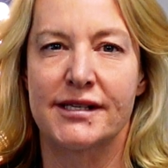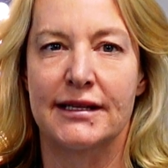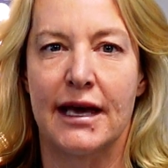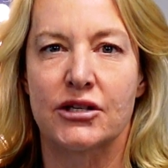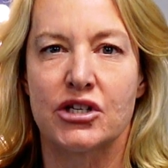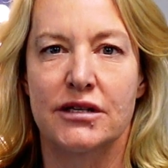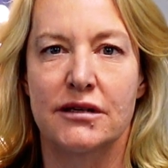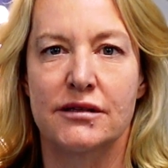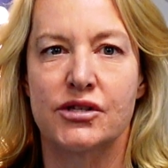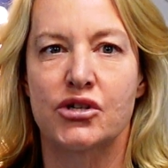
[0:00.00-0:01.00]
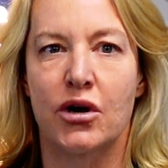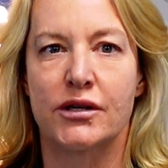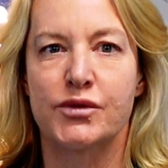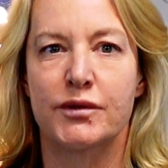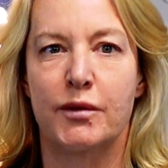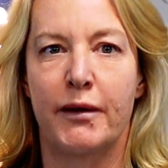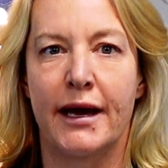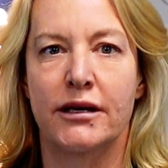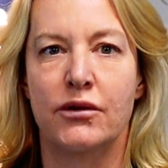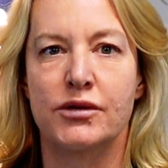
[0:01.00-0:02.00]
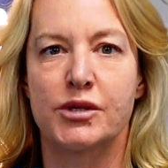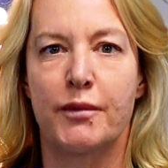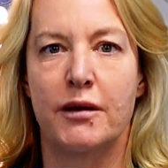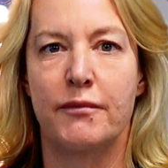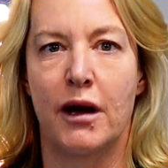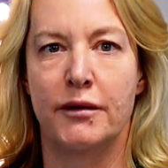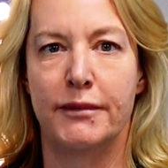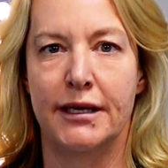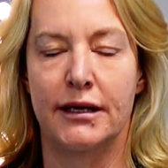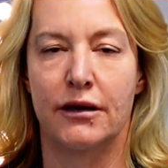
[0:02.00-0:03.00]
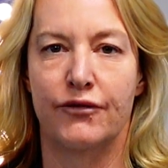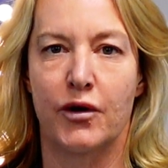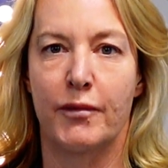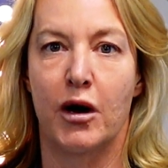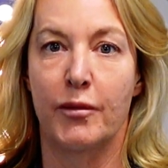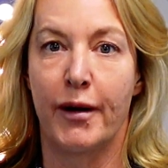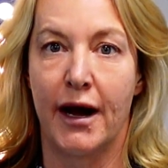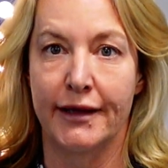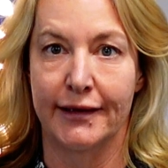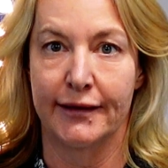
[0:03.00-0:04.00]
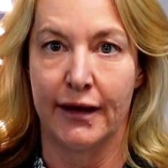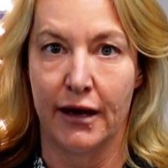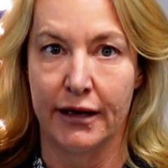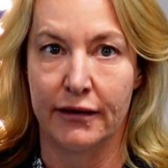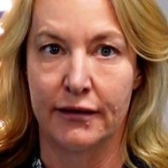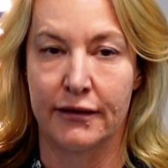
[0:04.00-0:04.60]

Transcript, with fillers: selection starts with the BICO spun bond media from our pilot line.